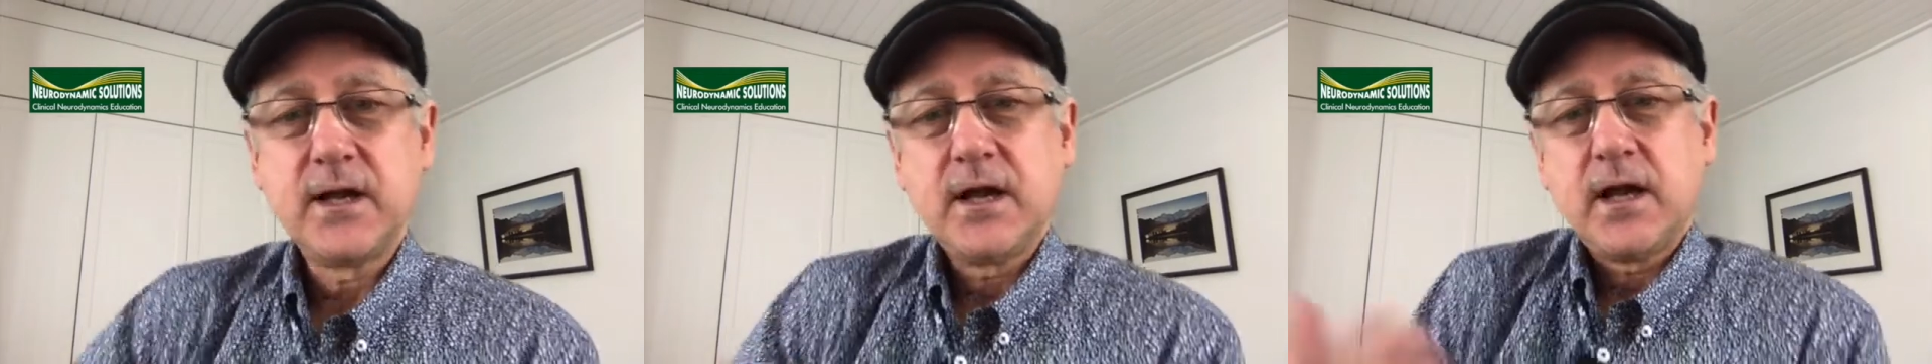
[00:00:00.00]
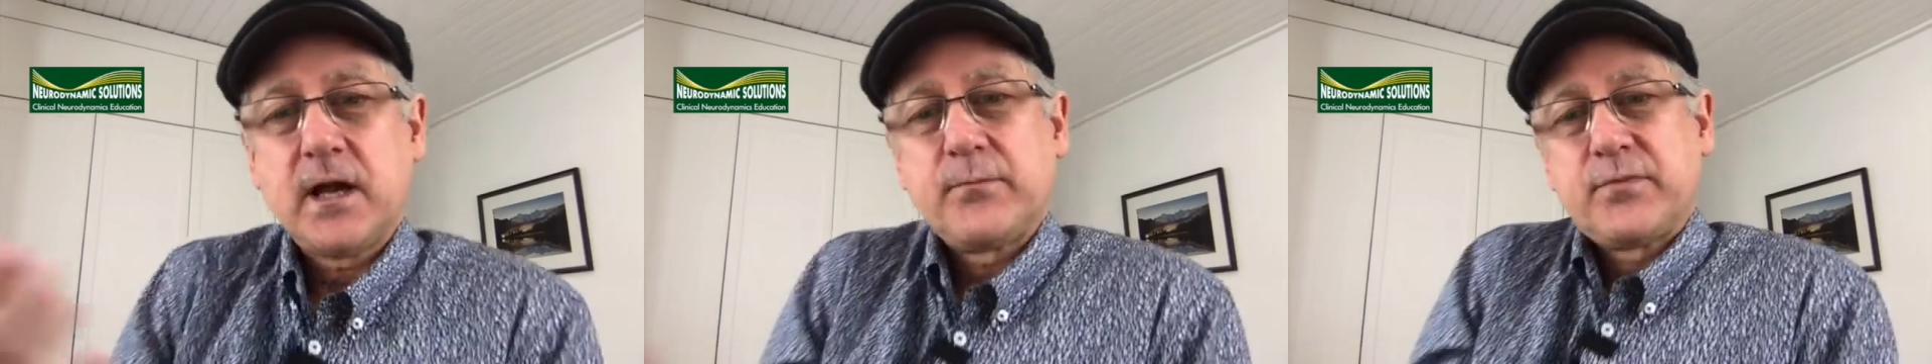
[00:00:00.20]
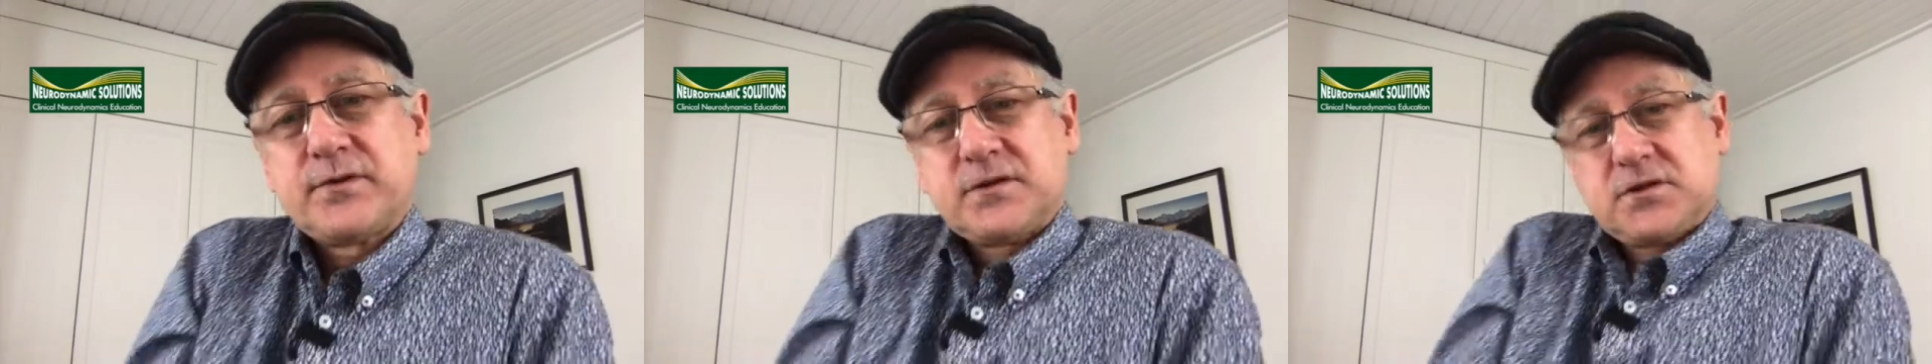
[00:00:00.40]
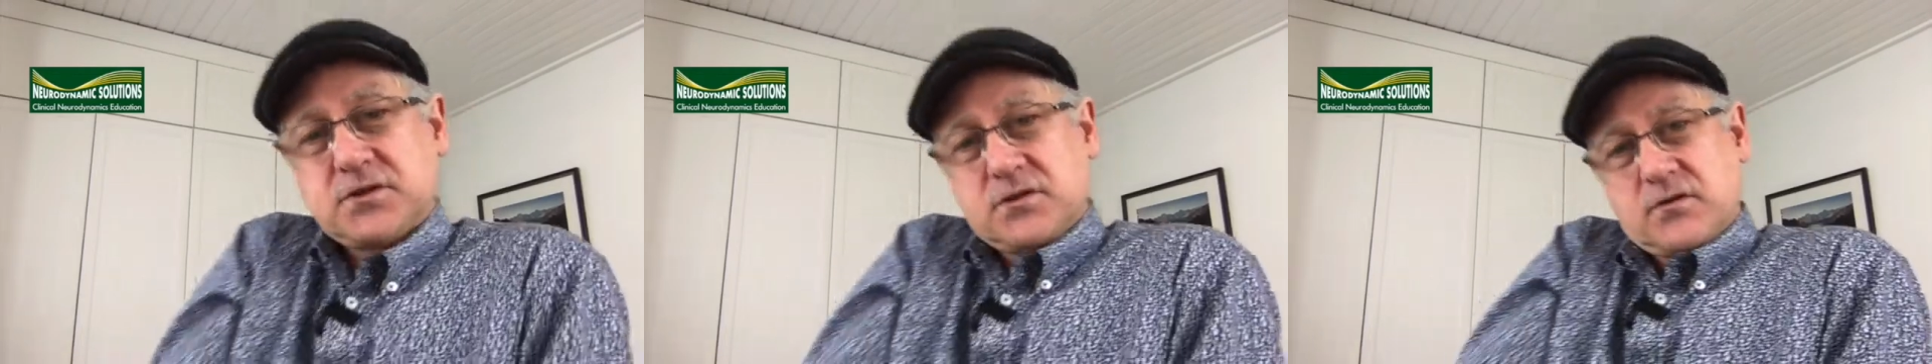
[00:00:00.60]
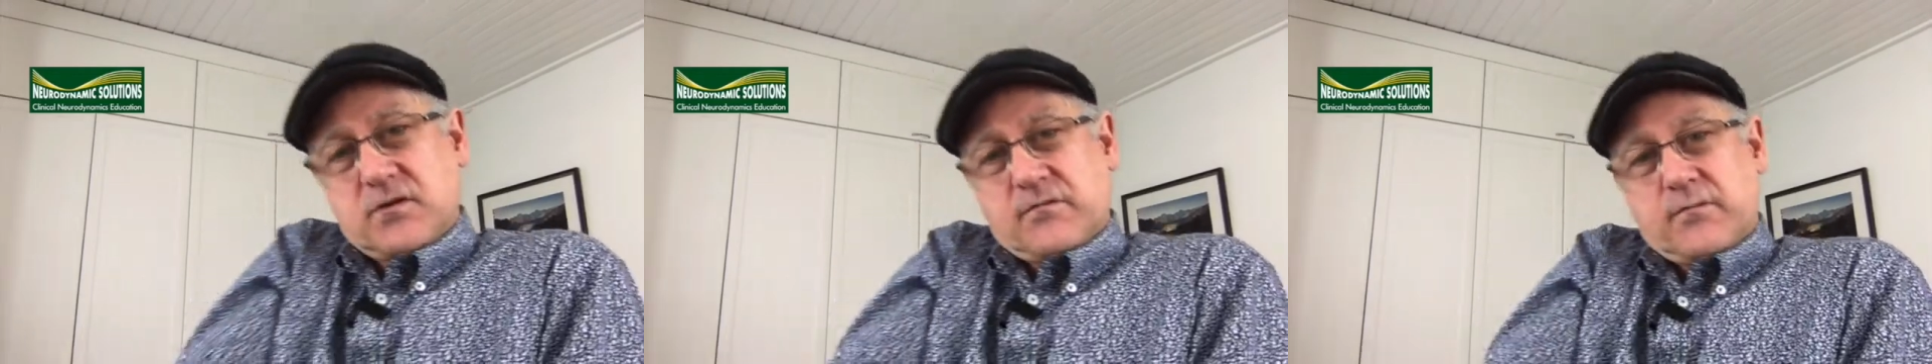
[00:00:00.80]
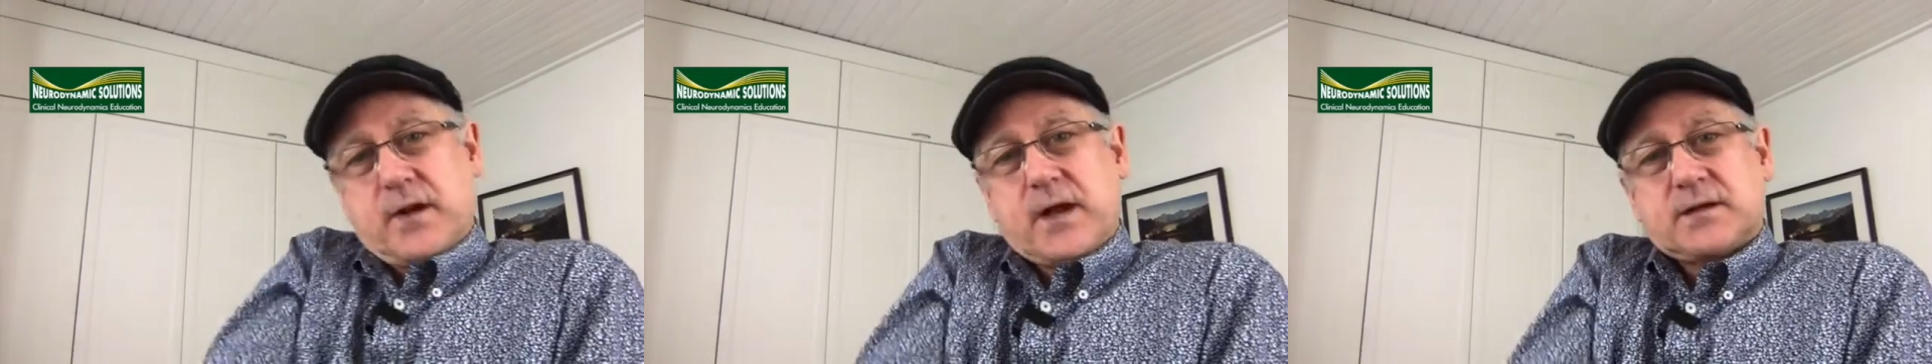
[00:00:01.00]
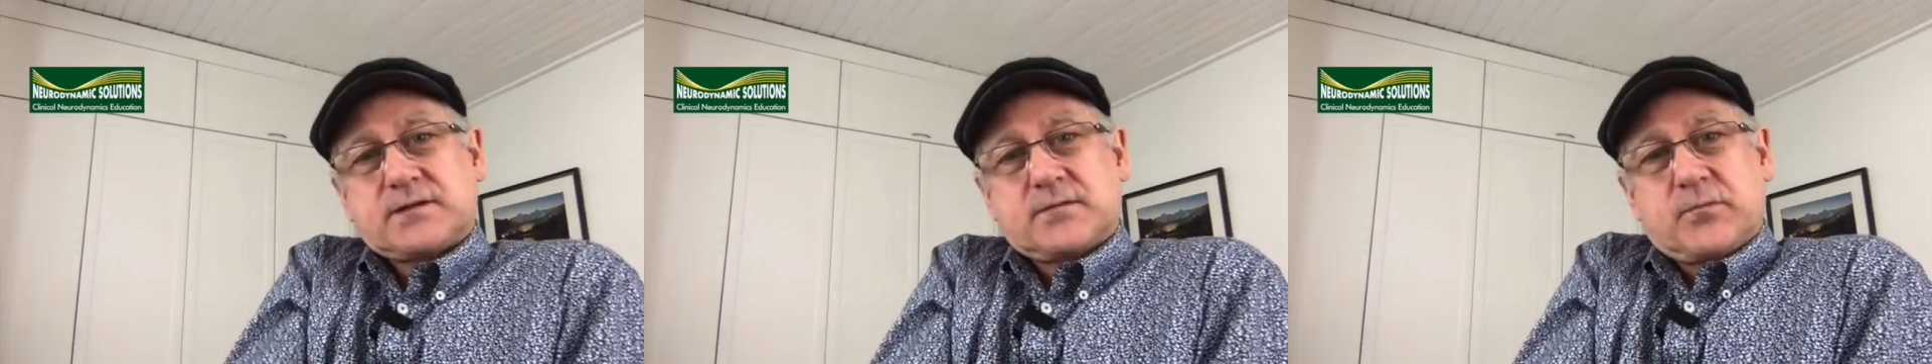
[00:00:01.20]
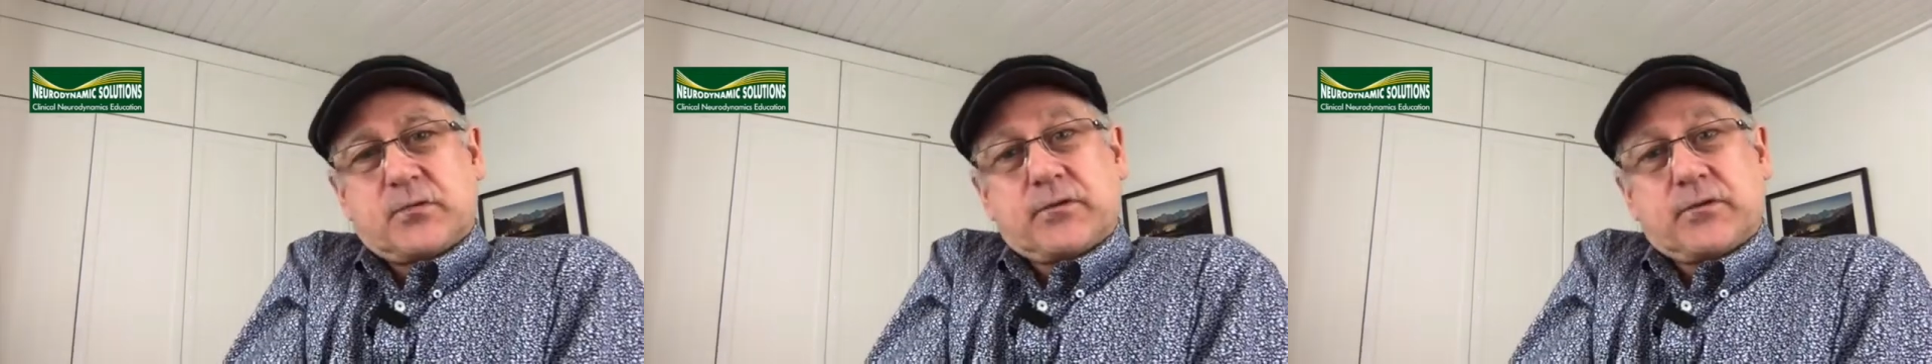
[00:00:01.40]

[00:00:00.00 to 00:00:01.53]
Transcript: and position of maximum